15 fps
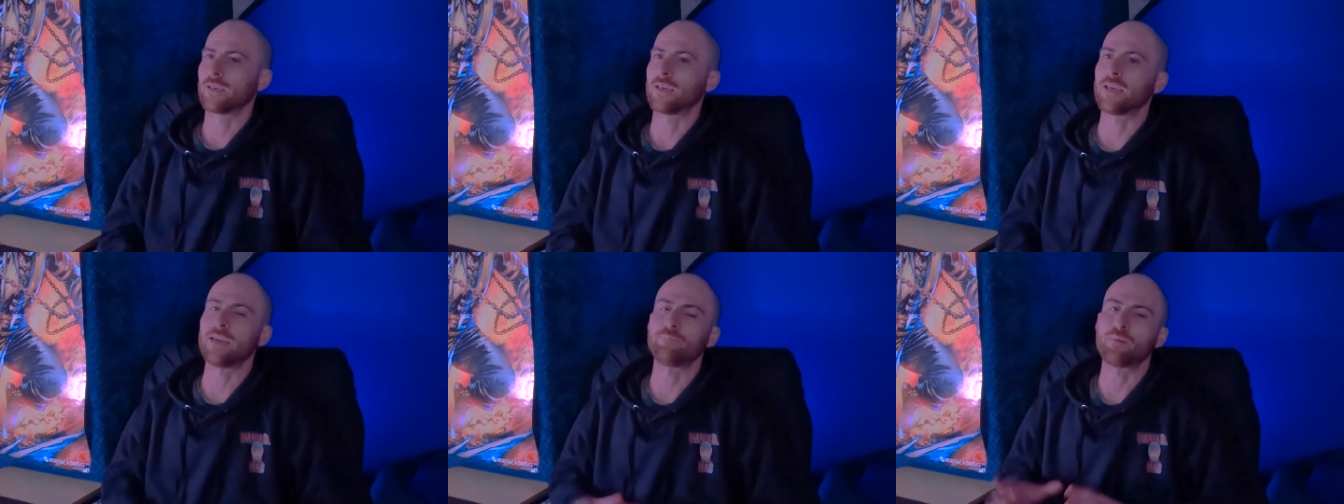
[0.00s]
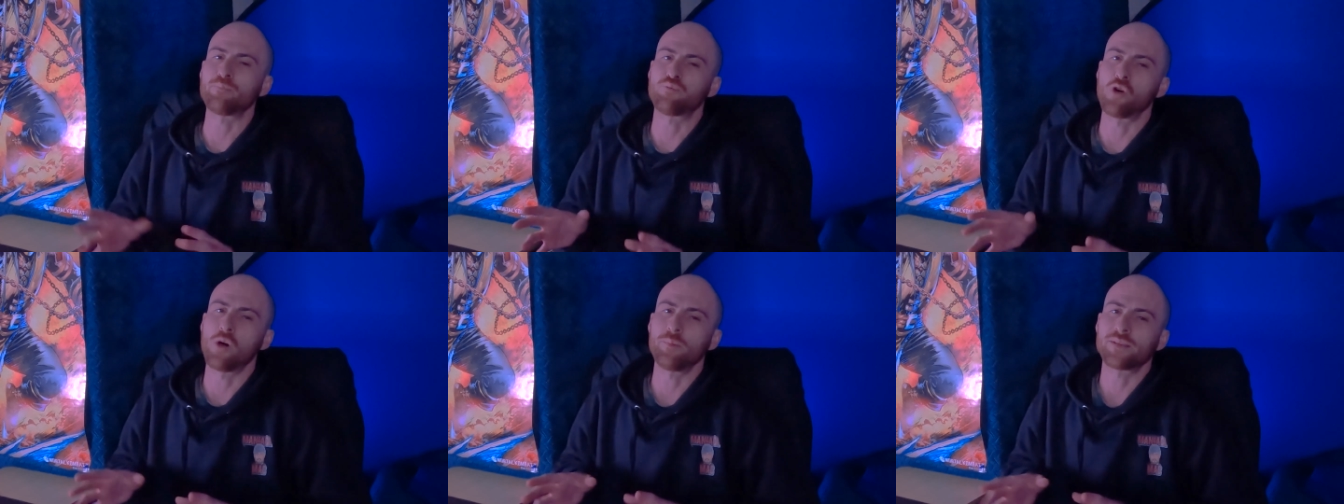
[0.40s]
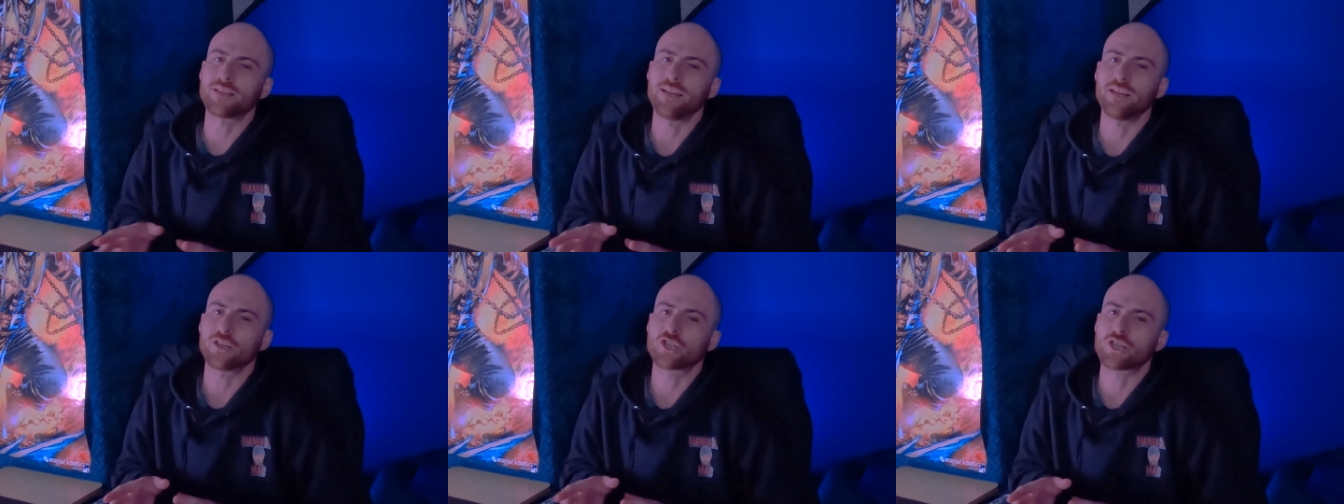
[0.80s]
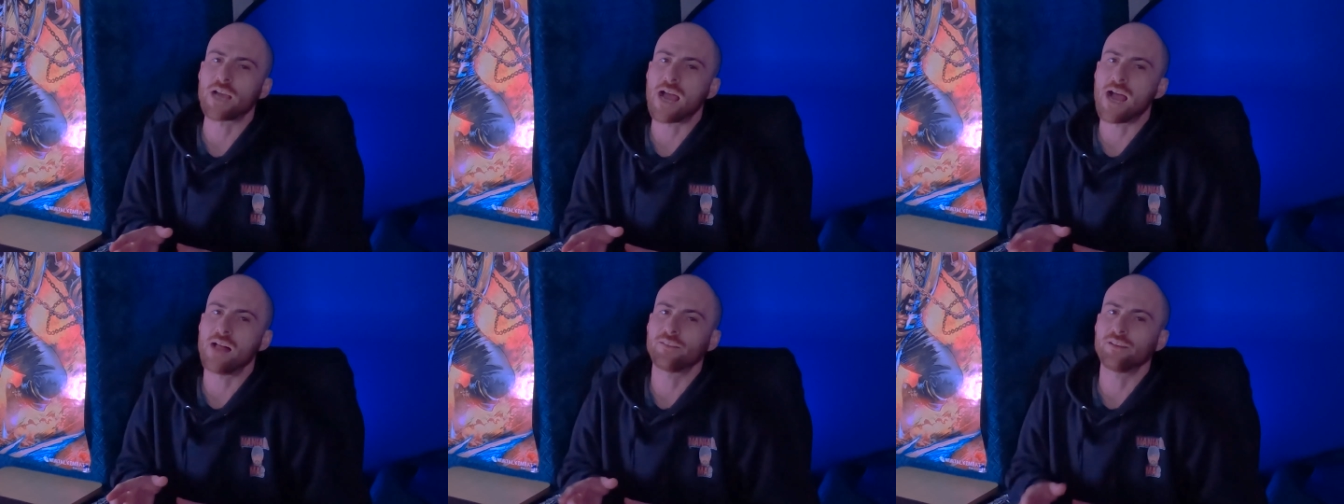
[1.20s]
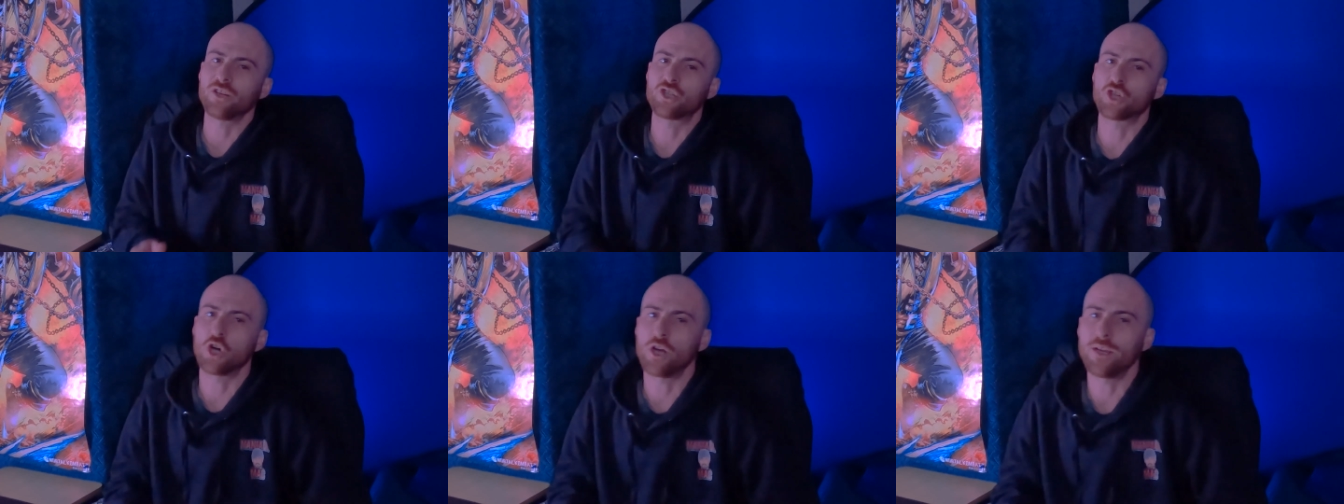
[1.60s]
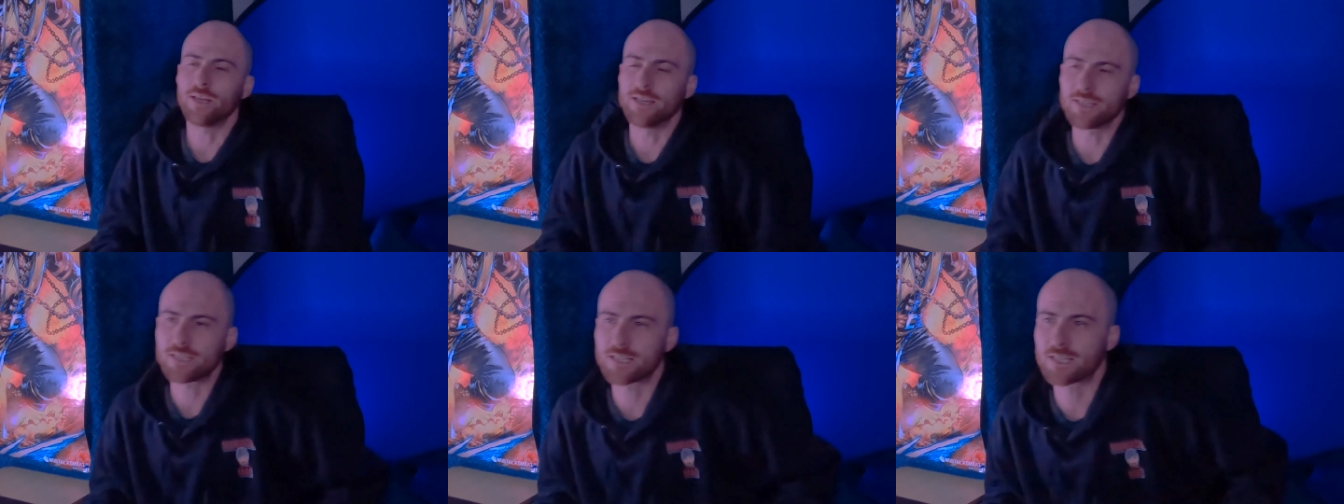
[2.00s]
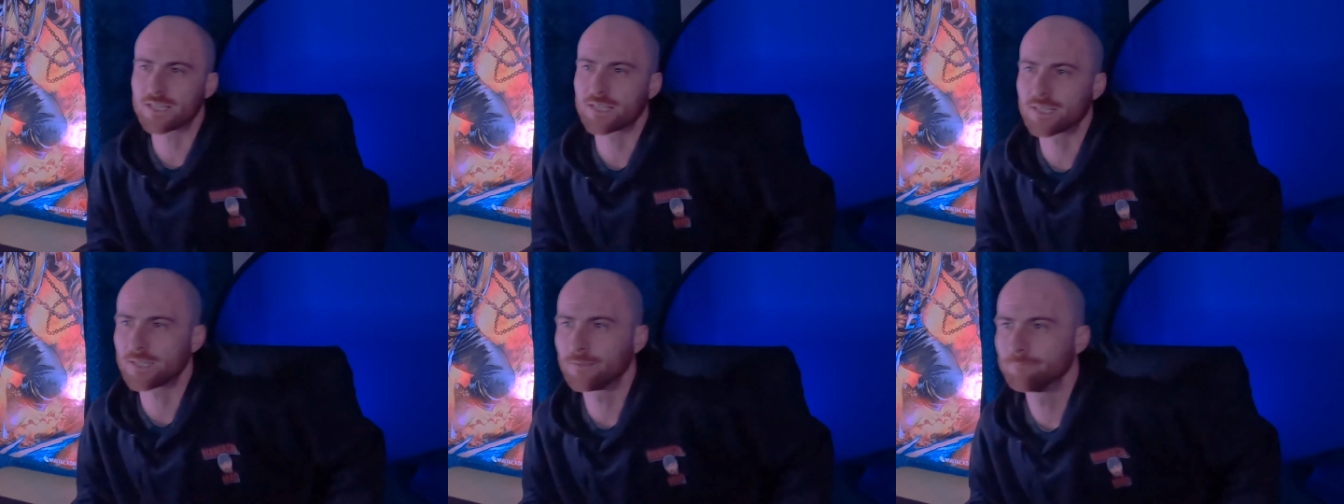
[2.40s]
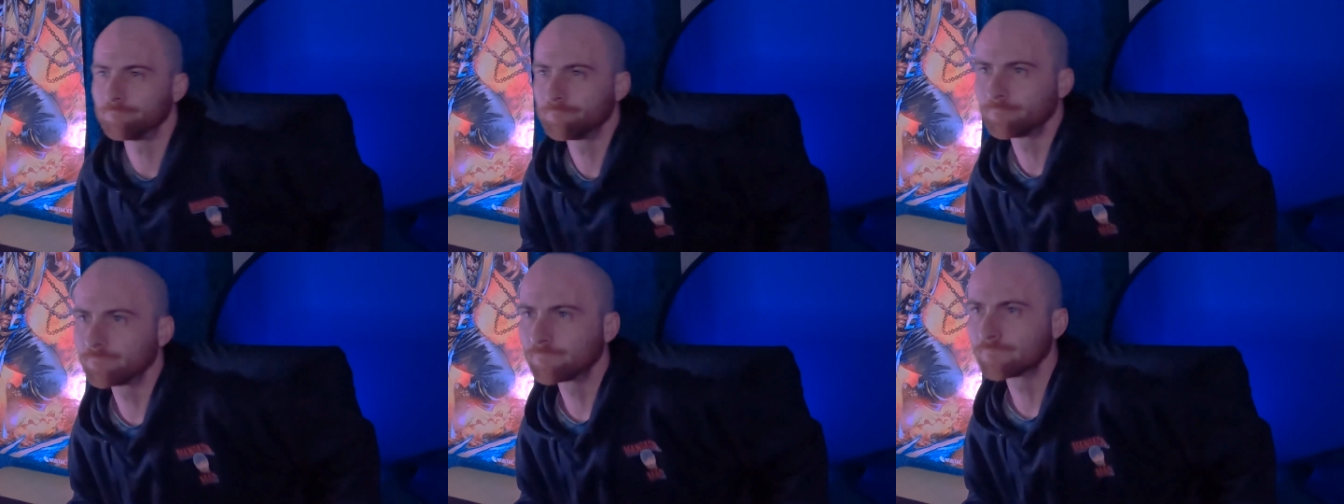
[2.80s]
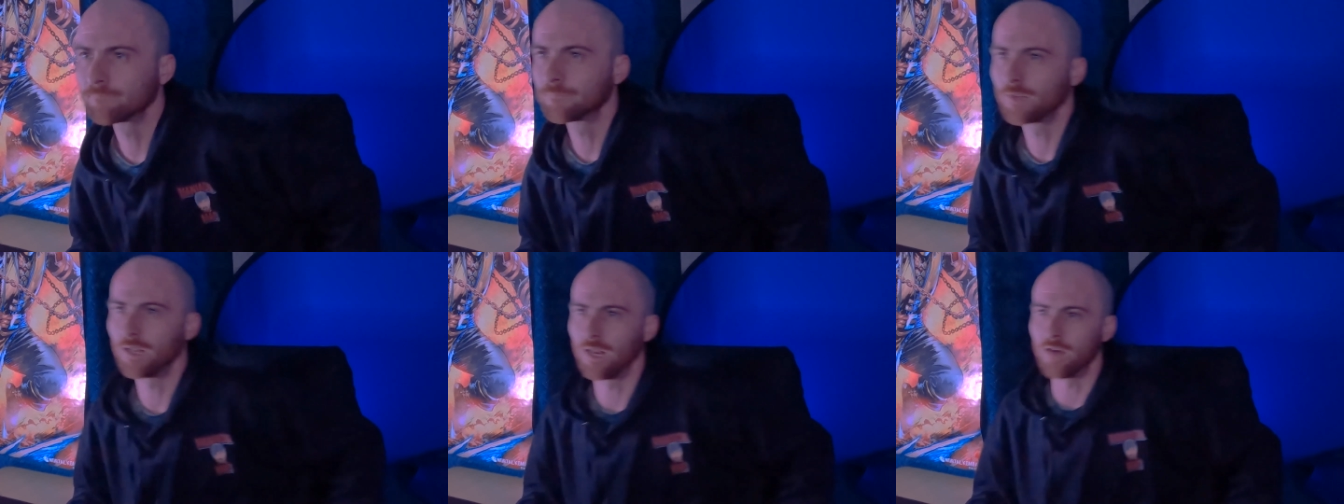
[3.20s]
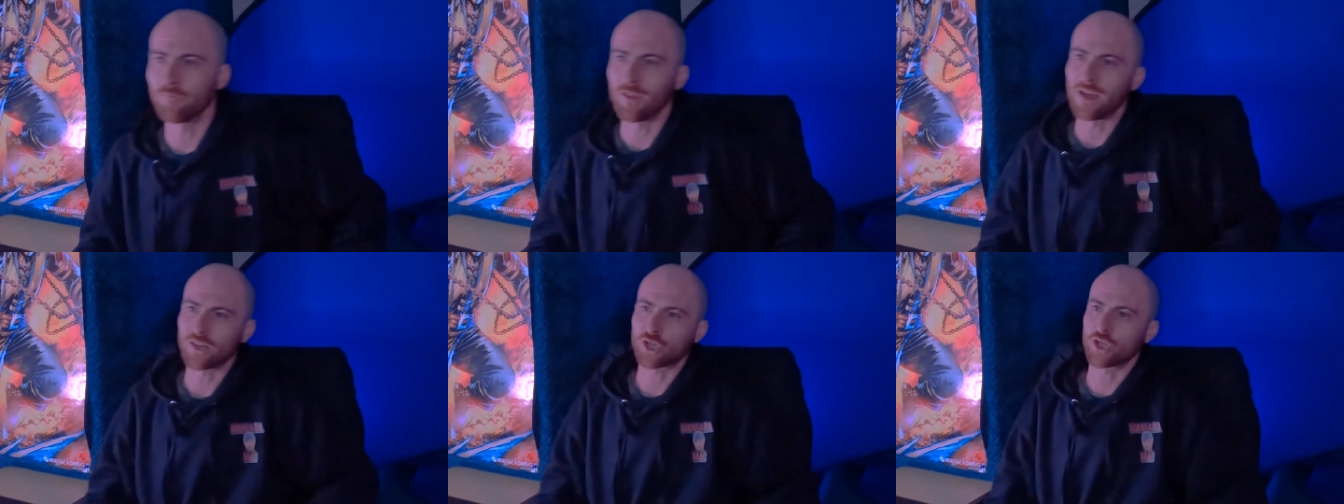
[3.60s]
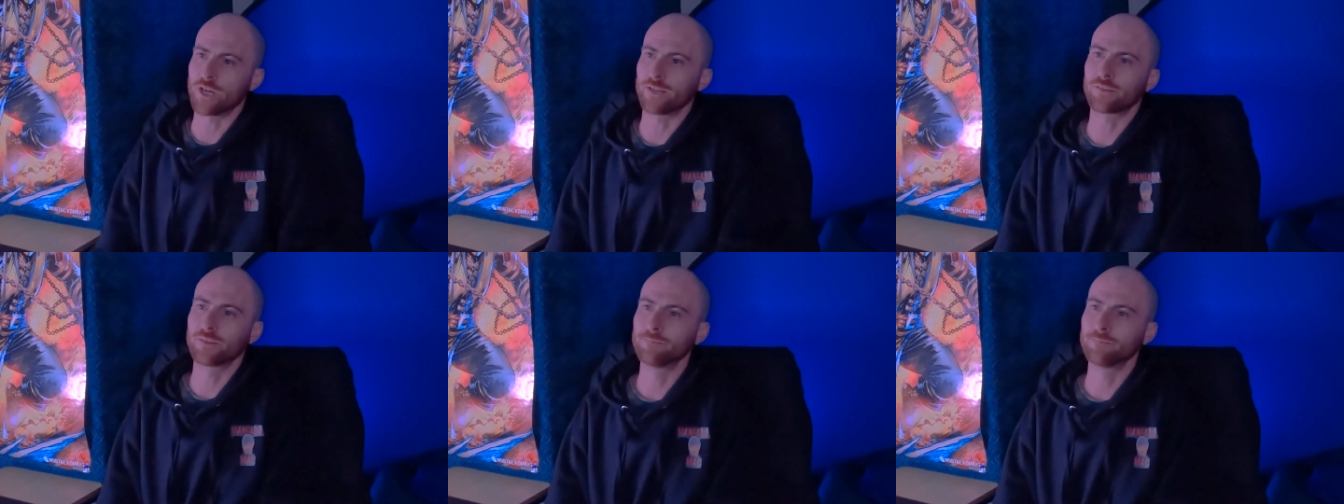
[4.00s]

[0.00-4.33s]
Keep your promise, little child, and join us. Love that shit.